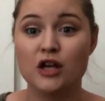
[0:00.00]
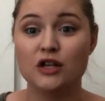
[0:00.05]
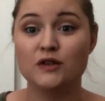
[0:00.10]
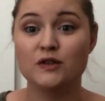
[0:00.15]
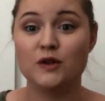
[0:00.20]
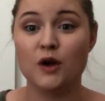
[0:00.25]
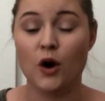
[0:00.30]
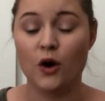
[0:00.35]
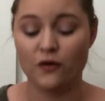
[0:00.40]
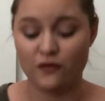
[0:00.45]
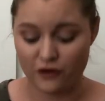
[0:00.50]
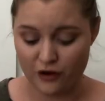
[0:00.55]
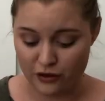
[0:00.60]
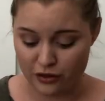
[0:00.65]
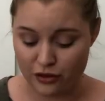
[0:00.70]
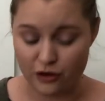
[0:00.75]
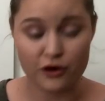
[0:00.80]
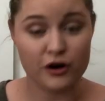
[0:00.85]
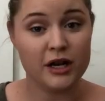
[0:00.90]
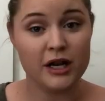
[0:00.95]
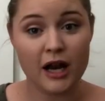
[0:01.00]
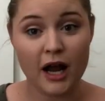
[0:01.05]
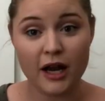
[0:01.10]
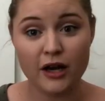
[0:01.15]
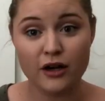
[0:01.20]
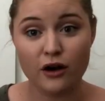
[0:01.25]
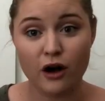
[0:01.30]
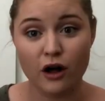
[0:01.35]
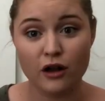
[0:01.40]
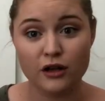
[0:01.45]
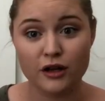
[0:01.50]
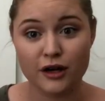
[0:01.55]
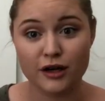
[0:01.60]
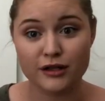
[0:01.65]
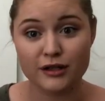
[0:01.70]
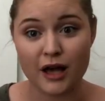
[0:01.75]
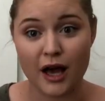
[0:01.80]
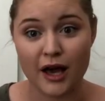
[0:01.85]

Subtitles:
So for $39,